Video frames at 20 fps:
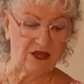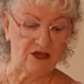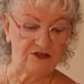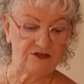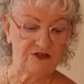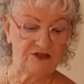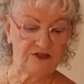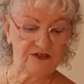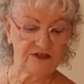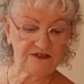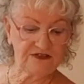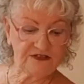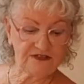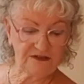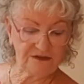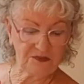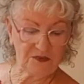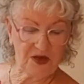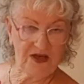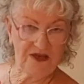So this
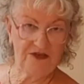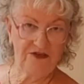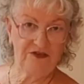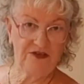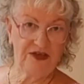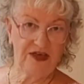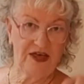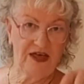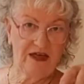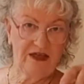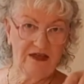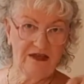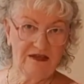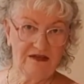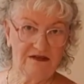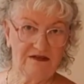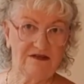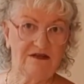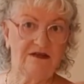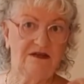is why you
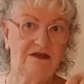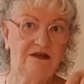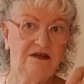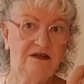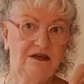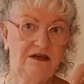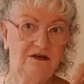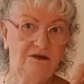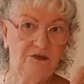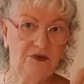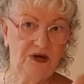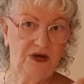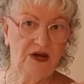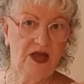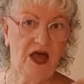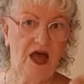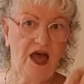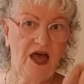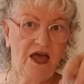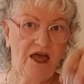can't
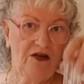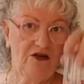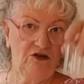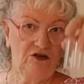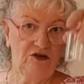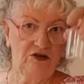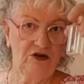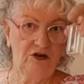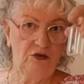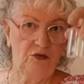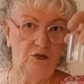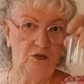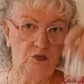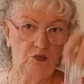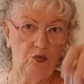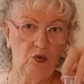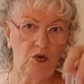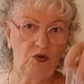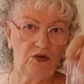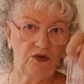rely on
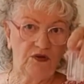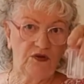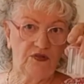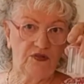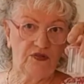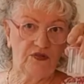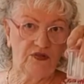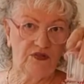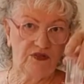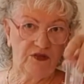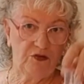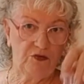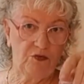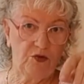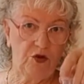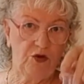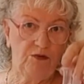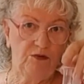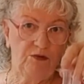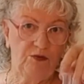what the
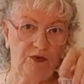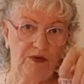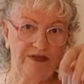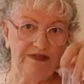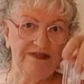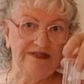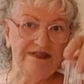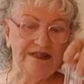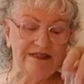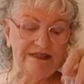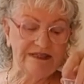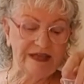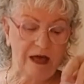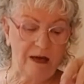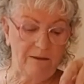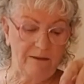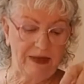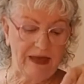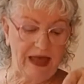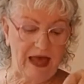aroma is that's
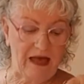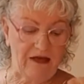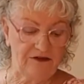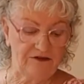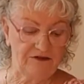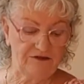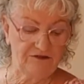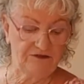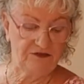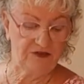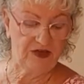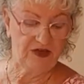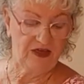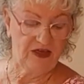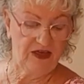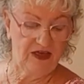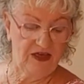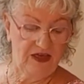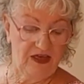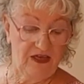coming out of
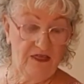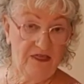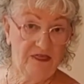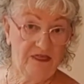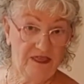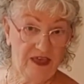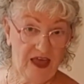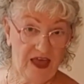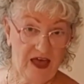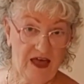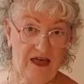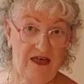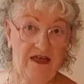there,